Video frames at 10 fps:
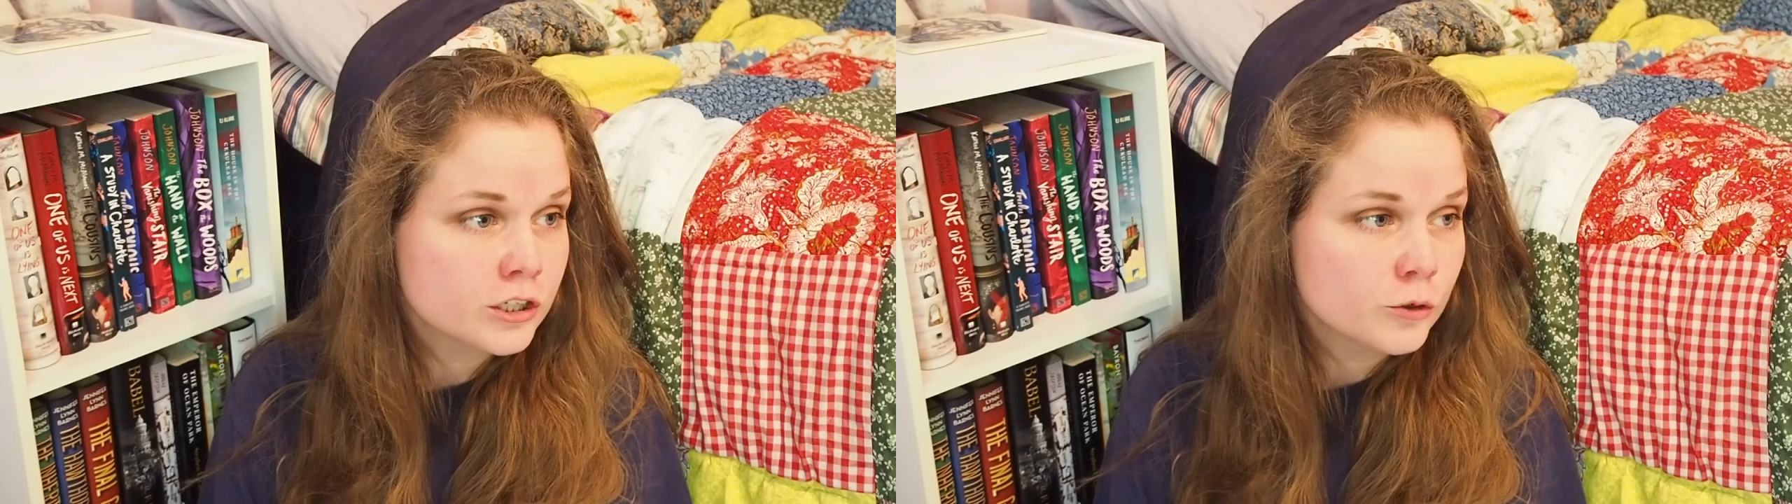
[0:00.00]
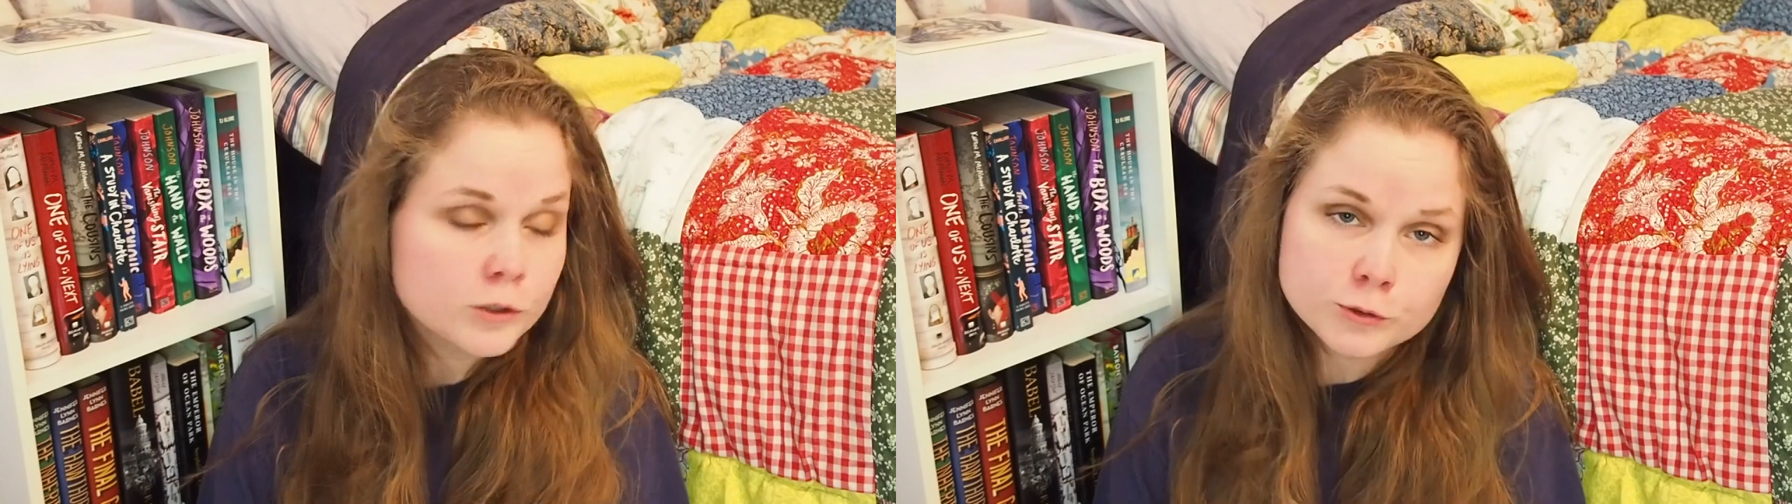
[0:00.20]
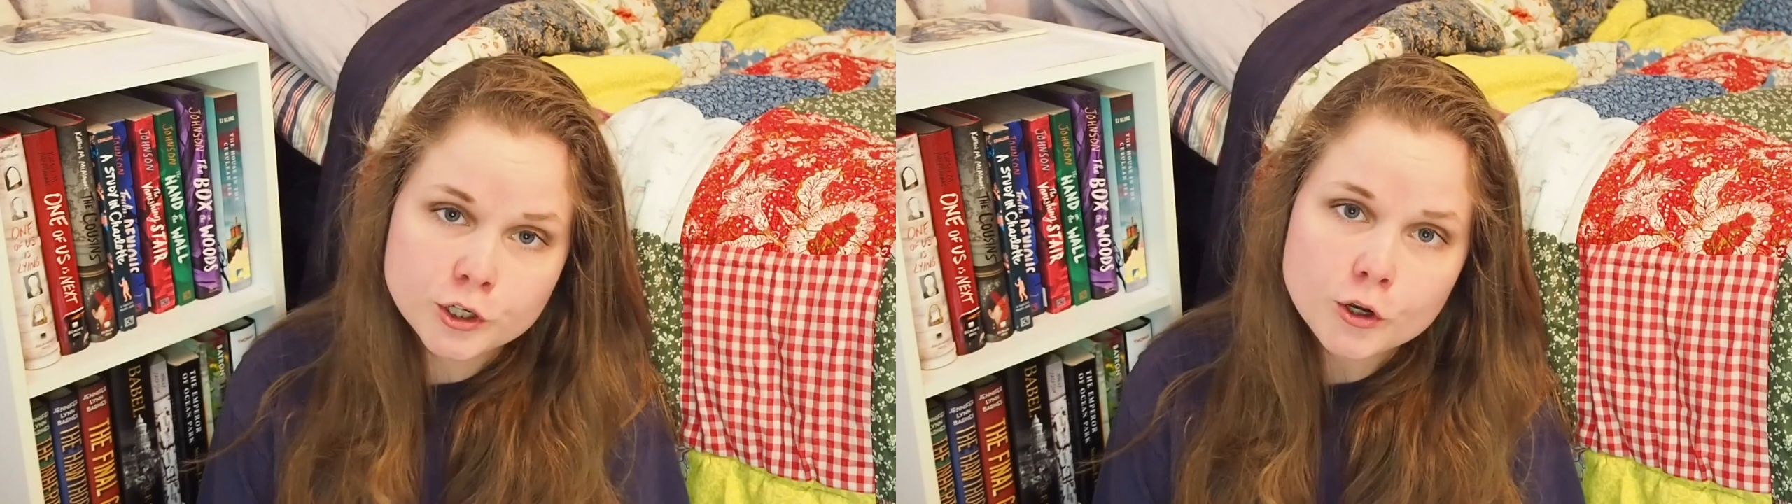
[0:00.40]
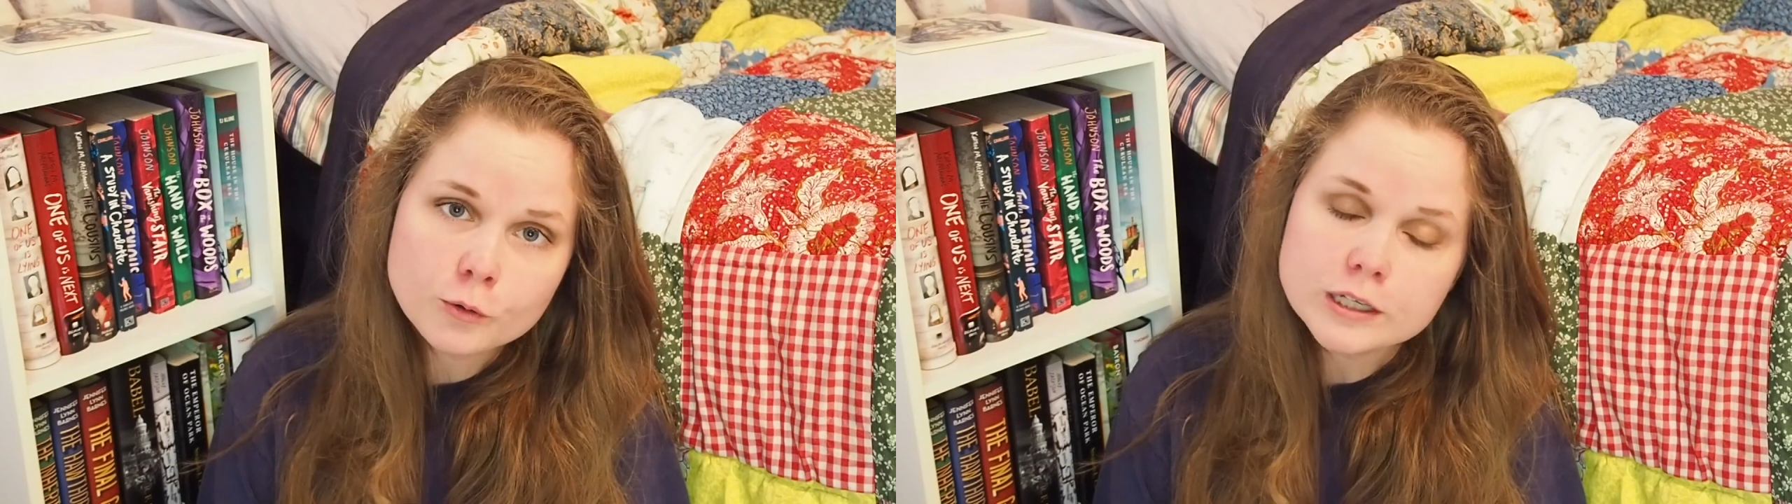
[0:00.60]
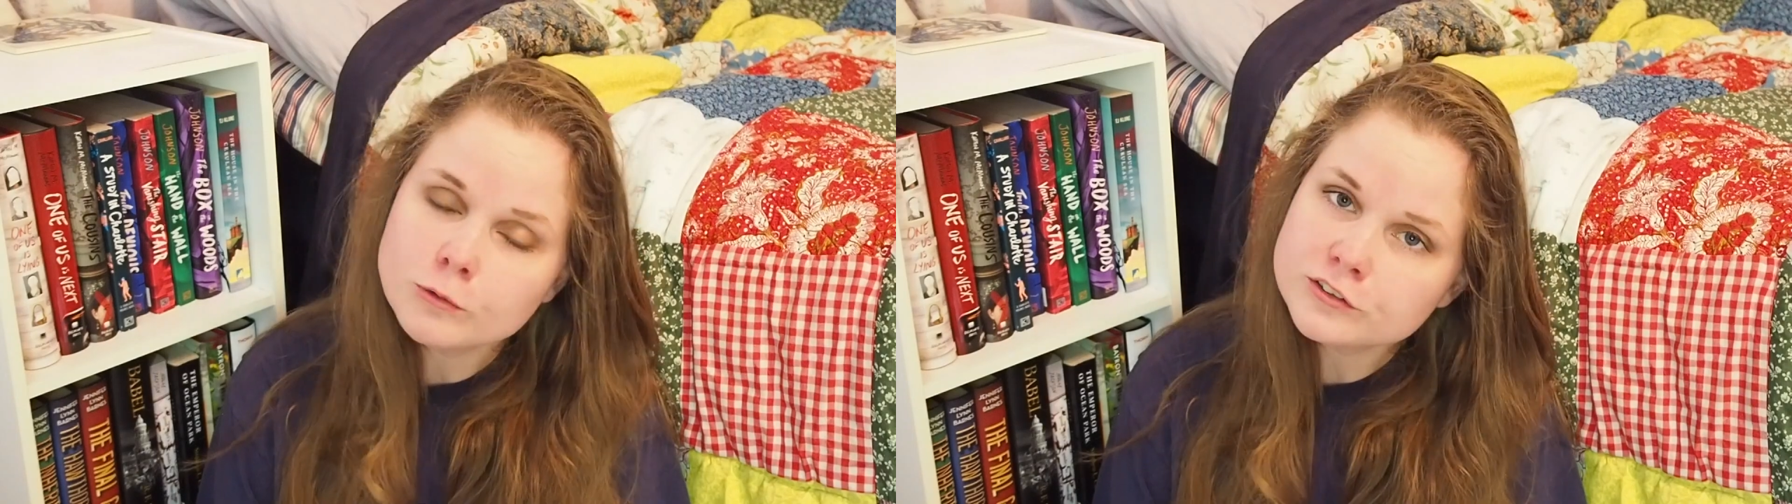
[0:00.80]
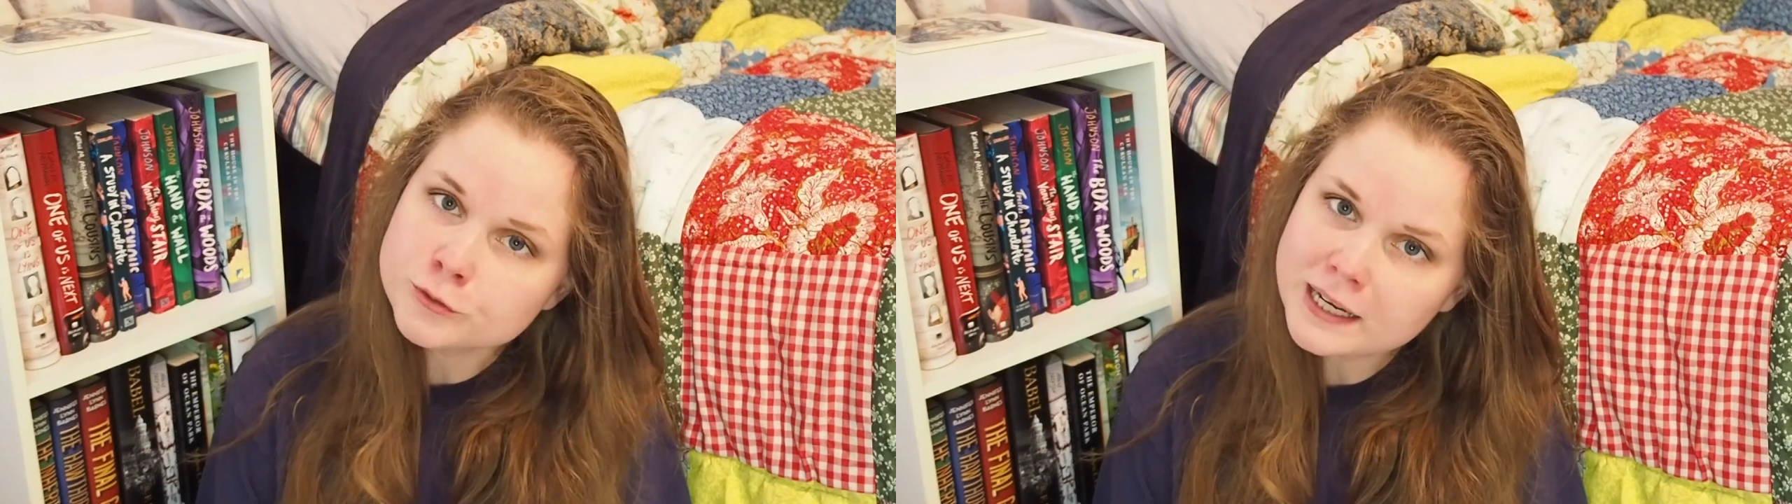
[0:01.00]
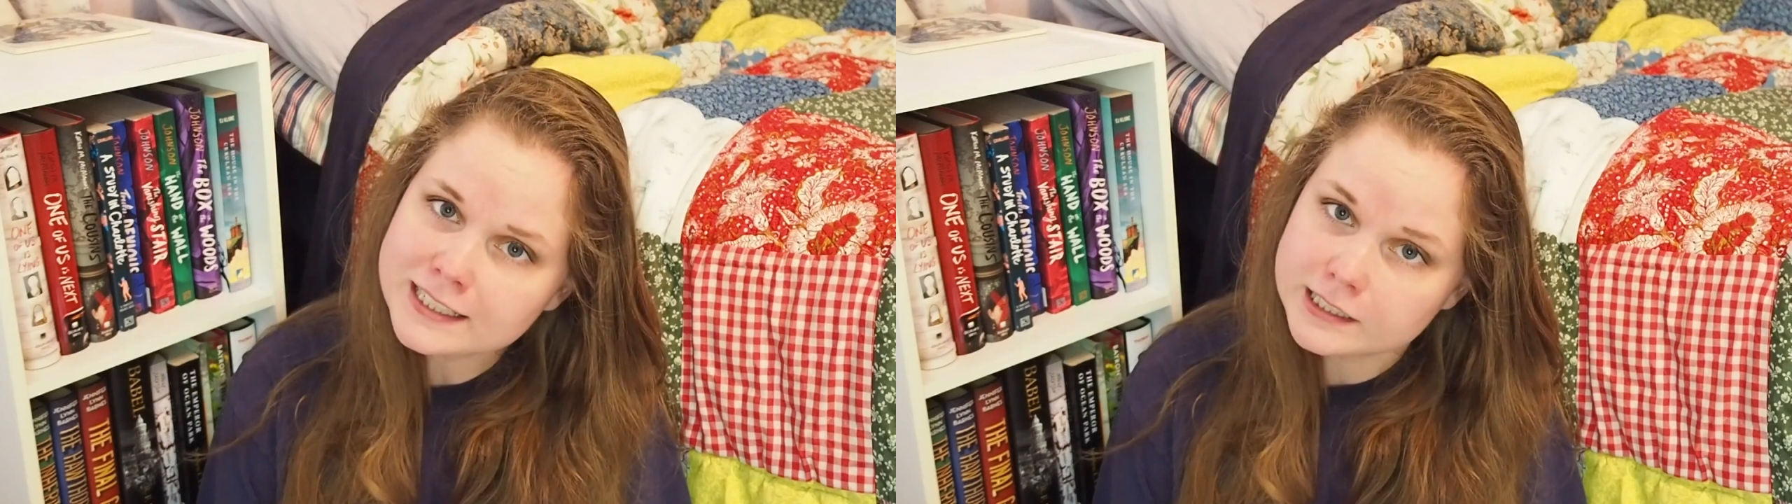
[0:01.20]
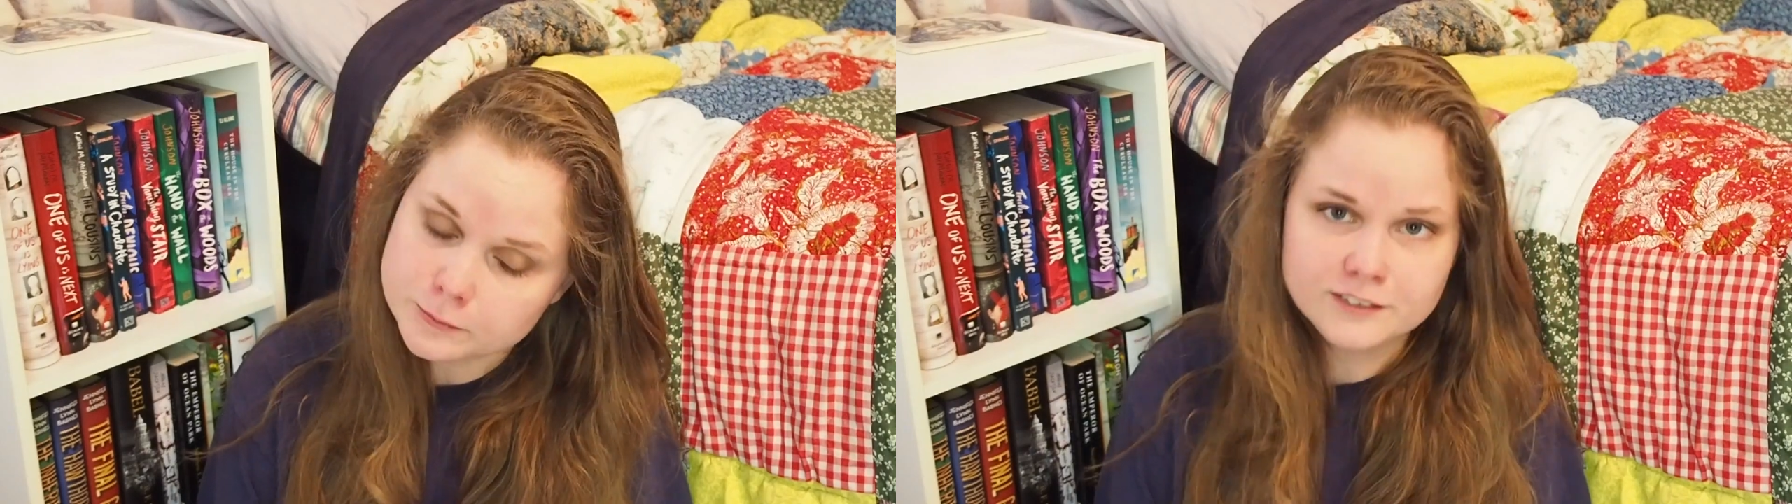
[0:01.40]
we would know it was Hermione.